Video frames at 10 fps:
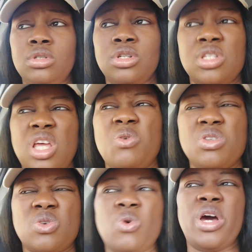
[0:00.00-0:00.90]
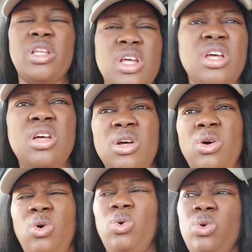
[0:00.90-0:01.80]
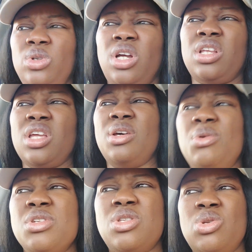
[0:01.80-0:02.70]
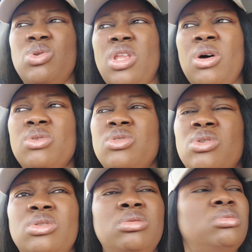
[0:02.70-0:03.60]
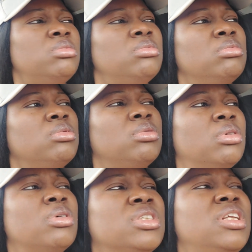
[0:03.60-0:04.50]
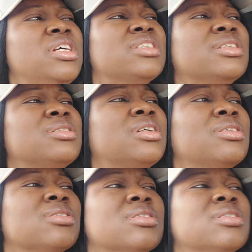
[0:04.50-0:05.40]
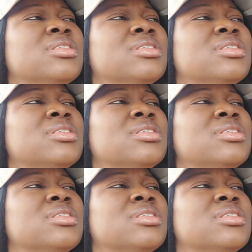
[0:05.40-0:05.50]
It's just that it was quite old. I think it was 2,000, or was it less than 2,000?